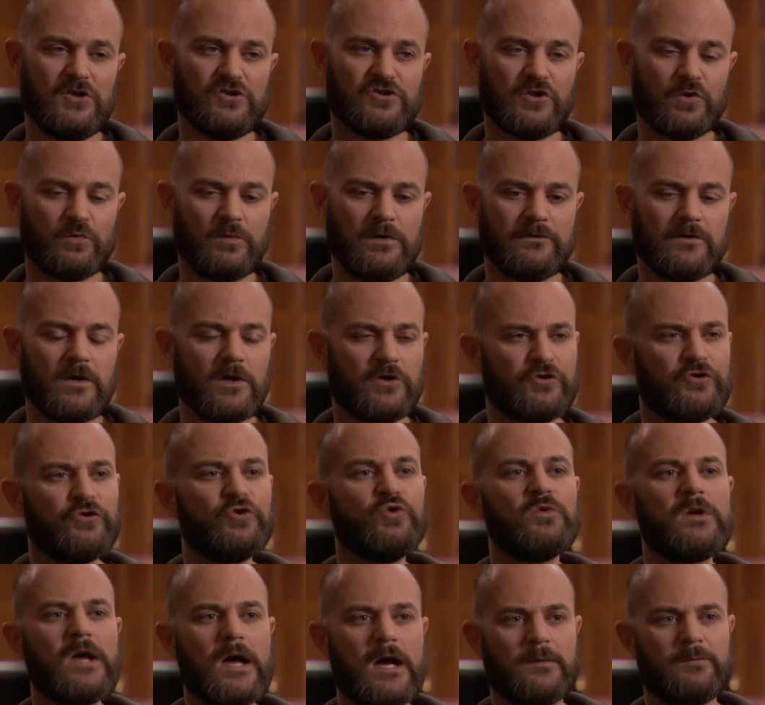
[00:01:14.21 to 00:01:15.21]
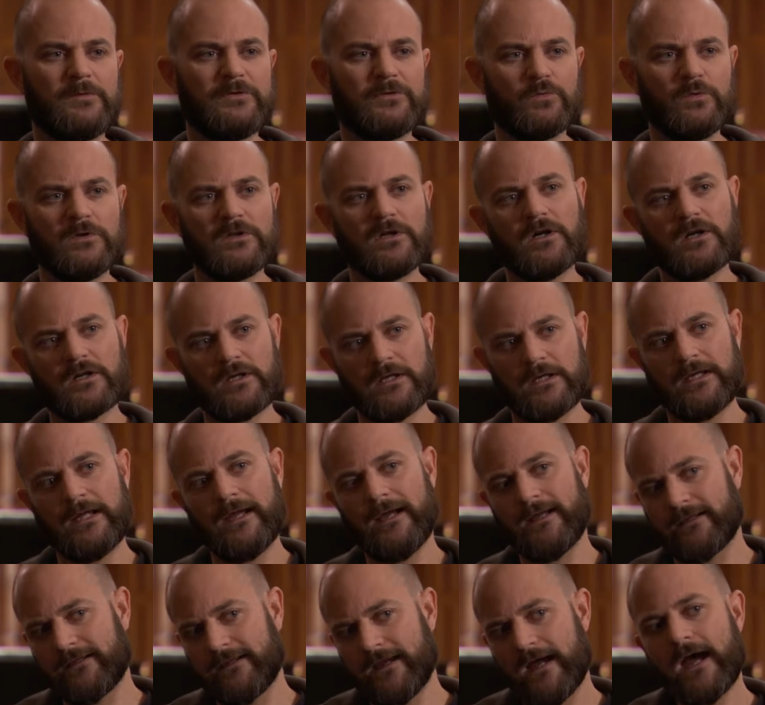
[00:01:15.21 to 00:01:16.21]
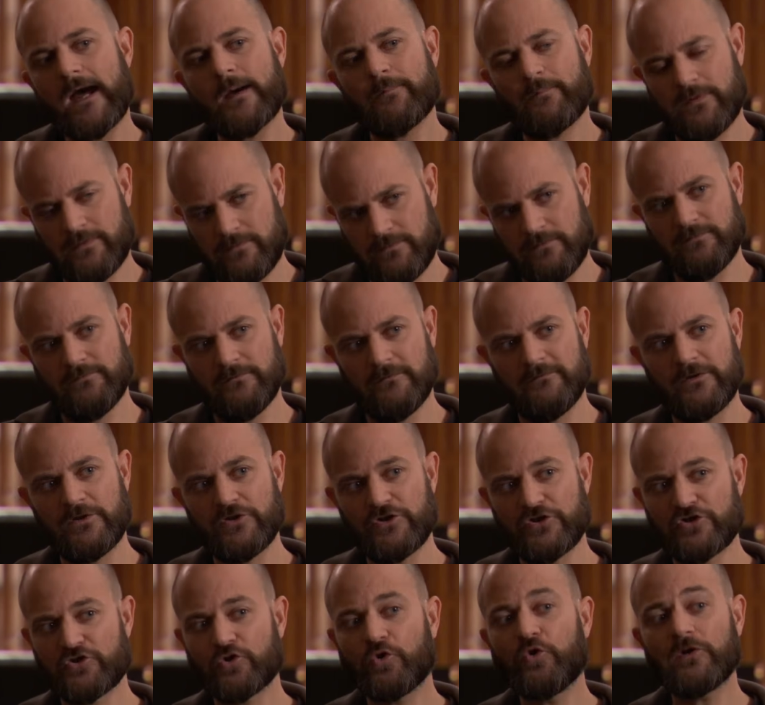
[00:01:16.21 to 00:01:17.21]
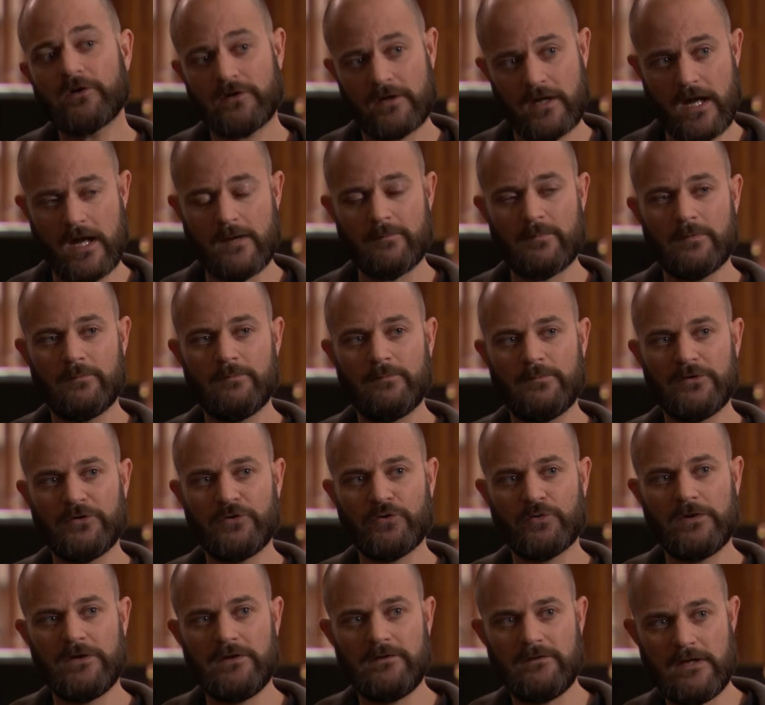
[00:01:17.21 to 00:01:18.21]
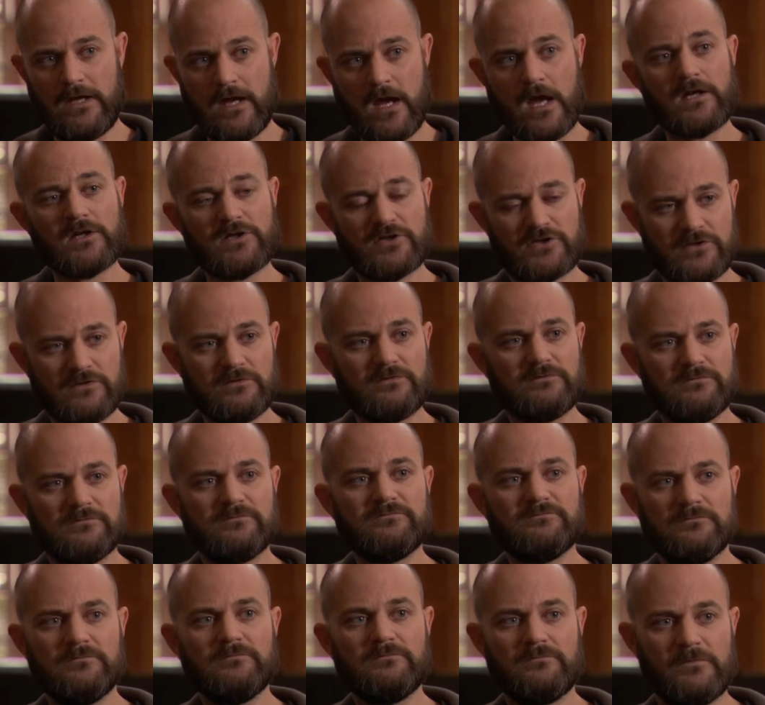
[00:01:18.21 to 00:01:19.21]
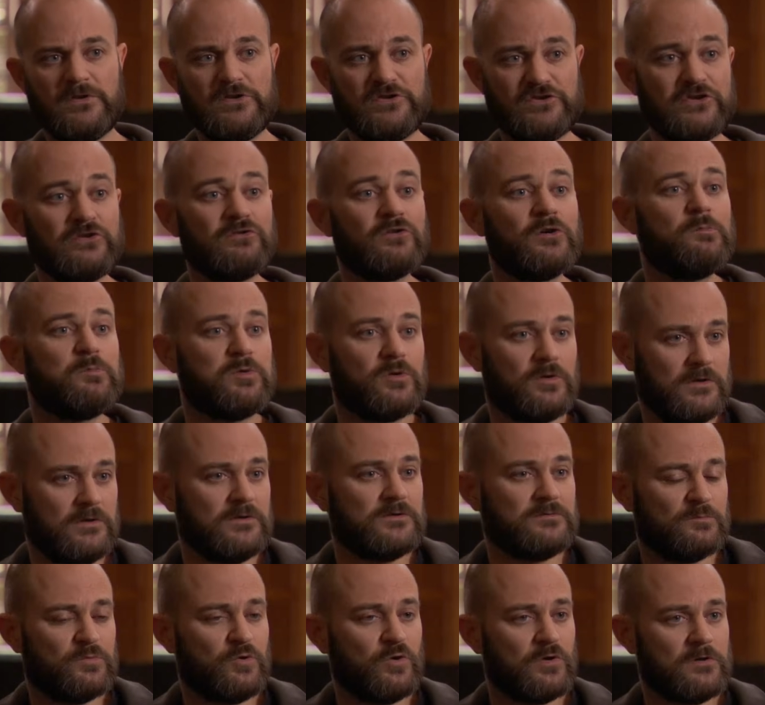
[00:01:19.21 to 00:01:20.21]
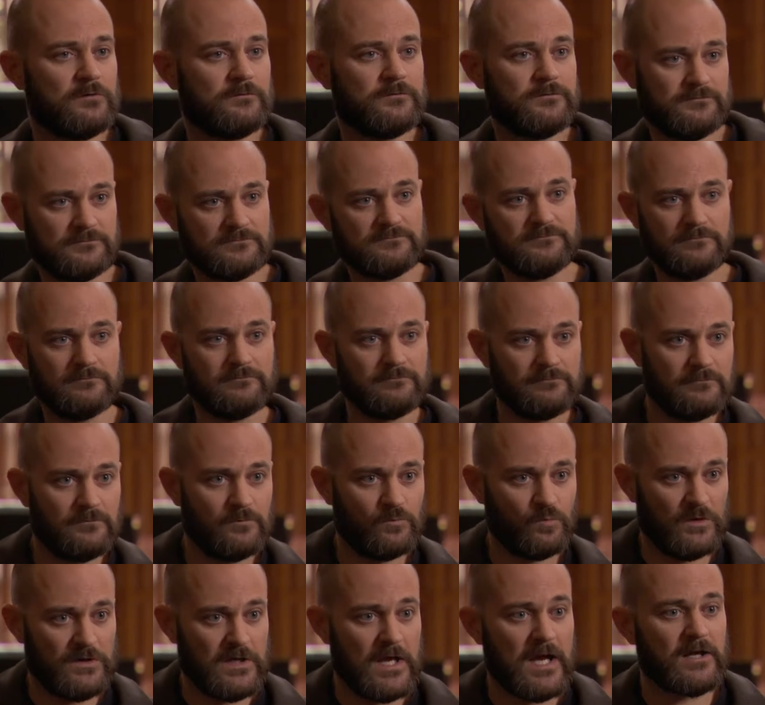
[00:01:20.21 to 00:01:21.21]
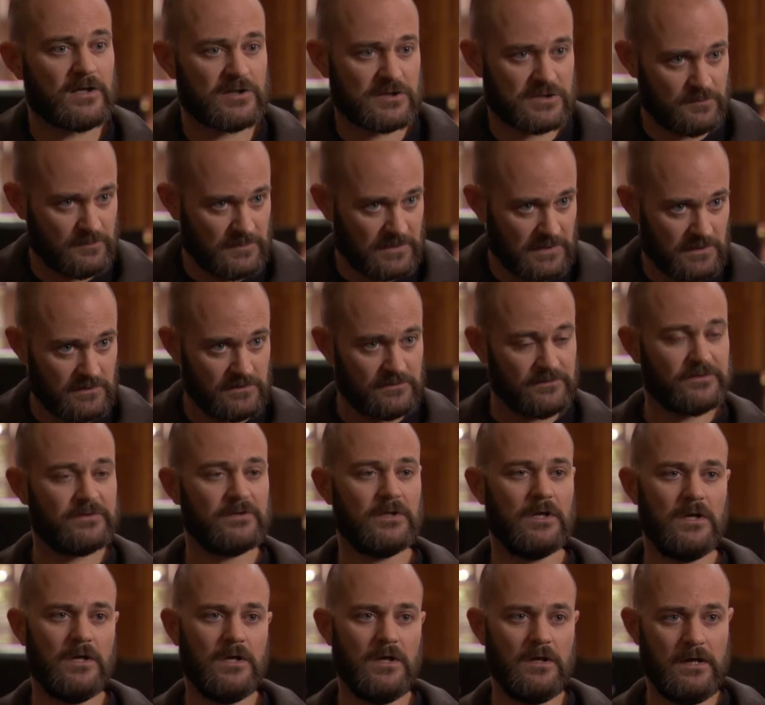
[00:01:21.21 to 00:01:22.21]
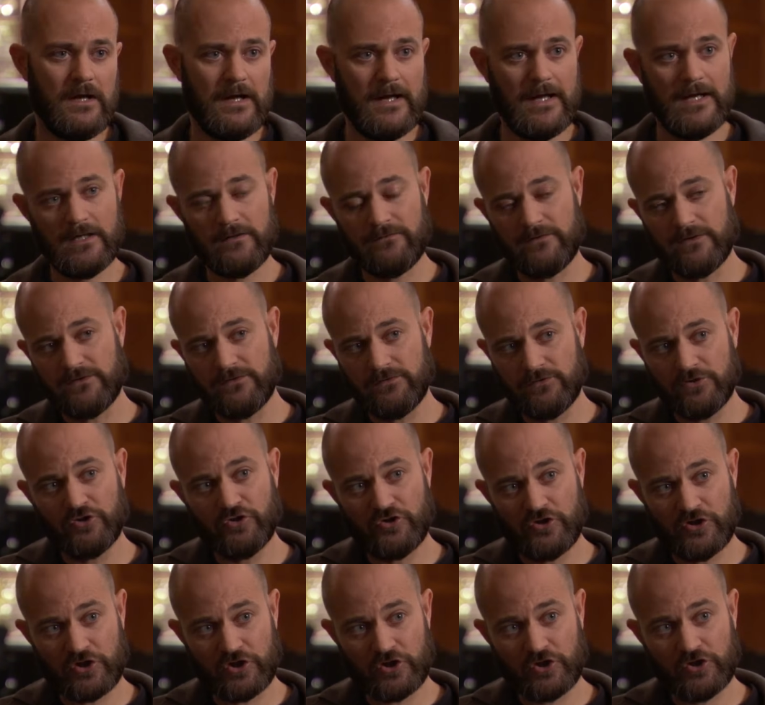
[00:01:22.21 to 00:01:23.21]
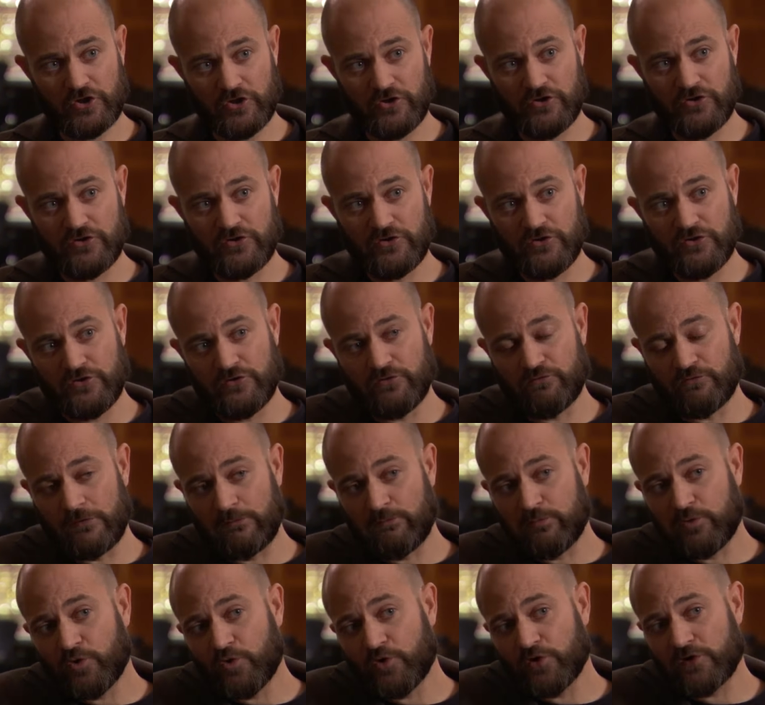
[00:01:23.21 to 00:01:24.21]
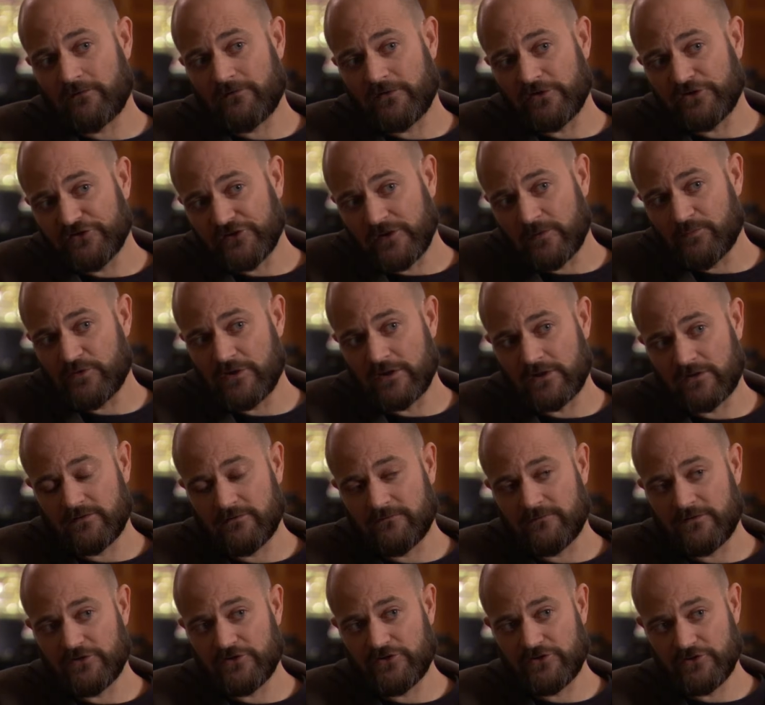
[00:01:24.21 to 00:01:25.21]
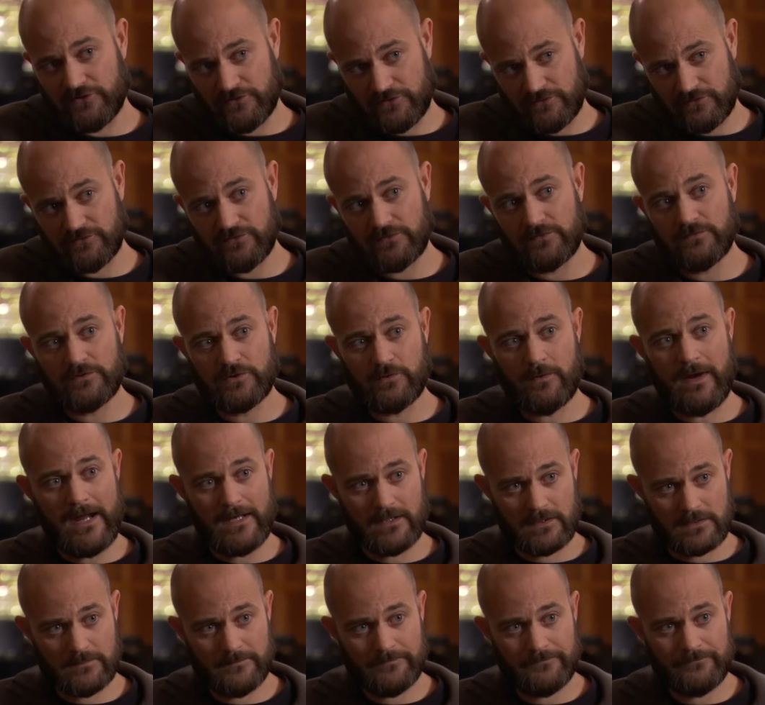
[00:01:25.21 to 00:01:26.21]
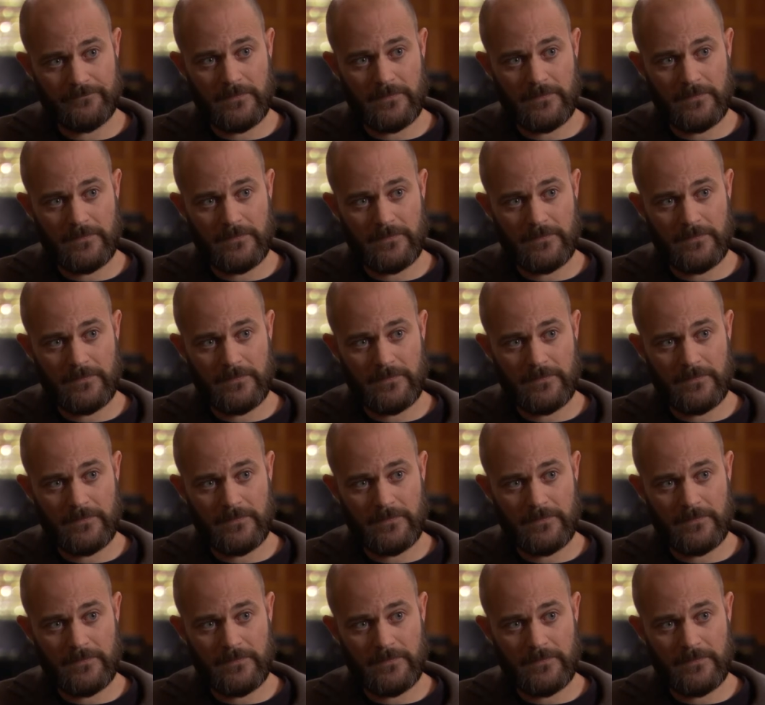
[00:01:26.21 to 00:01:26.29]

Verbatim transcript: So we've got two gaps. We've got a gap, a very short gap, between the action, the 0 point, point of when the action begins, and the report of the subject of decision to act.